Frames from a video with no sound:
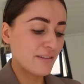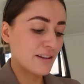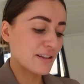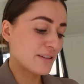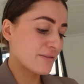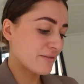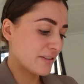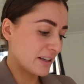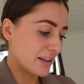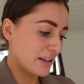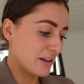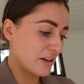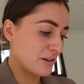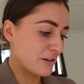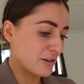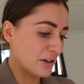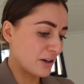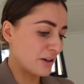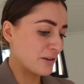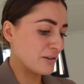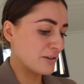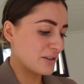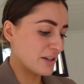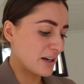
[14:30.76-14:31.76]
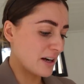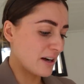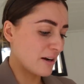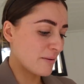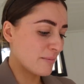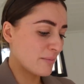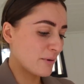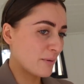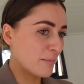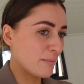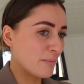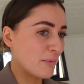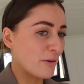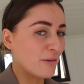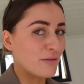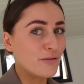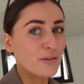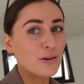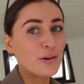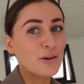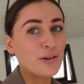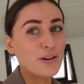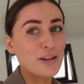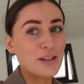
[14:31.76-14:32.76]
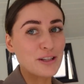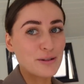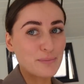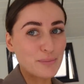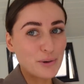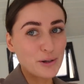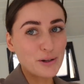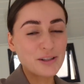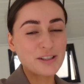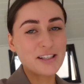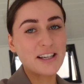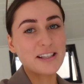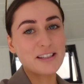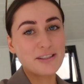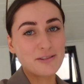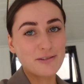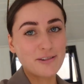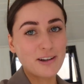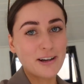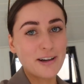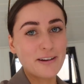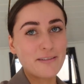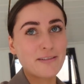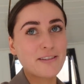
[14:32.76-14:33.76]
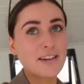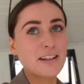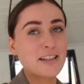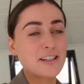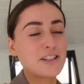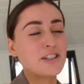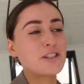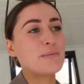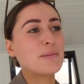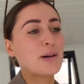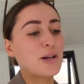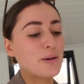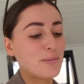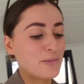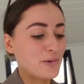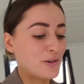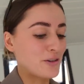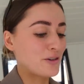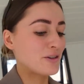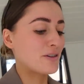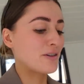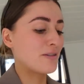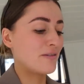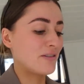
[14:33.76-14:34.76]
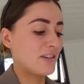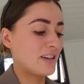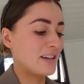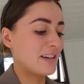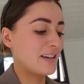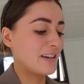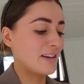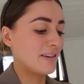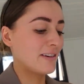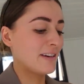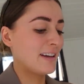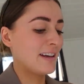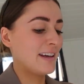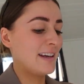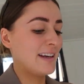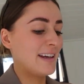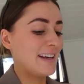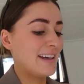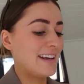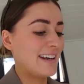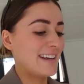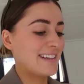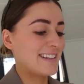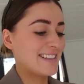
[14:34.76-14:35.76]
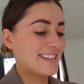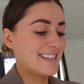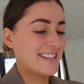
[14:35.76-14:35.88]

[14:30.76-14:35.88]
this video goes up before this box has arrived, then she might watch the video and